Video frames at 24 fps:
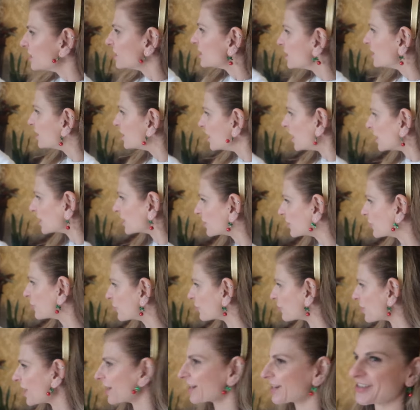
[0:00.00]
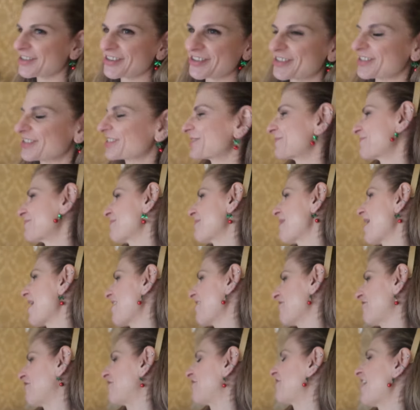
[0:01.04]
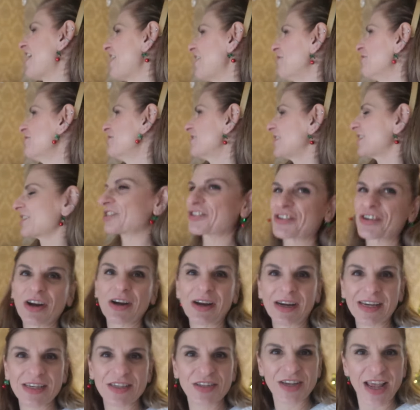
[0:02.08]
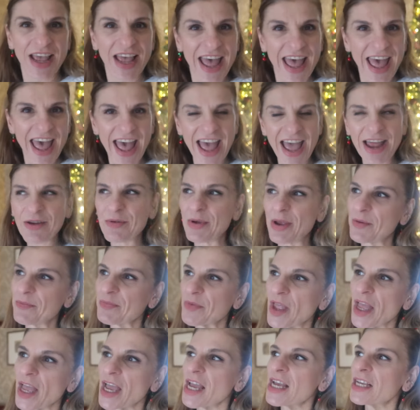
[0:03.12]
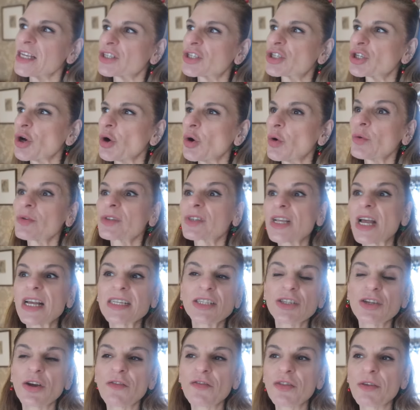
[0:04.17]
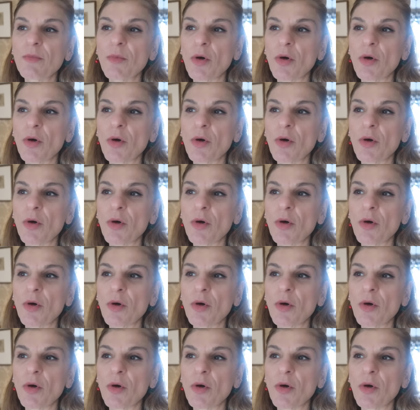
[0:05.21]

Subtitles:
Nutcrackers, my fellow nutcrackers. Anyway, so started off the